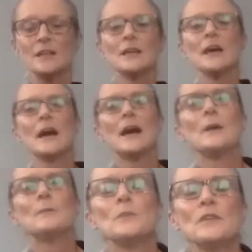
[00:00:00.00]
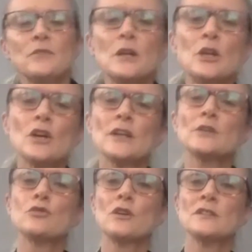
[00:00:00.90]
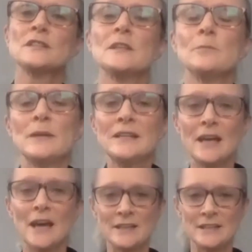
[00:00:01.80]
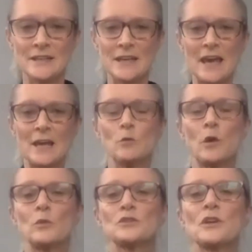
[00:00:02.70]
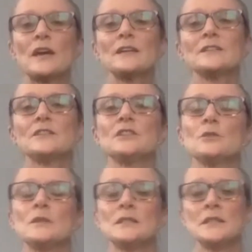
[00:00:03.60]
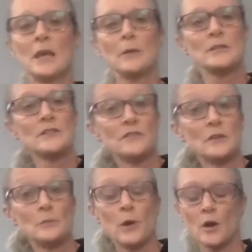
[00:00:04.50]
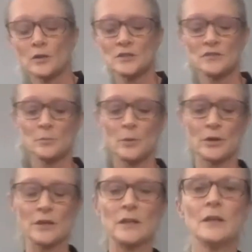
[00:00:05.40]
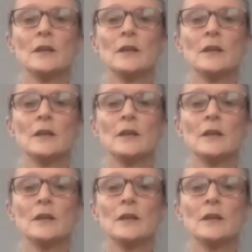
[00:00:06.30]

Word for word: um, if we look at crossing the midline, and again, what we're trying to do is take different parts of the body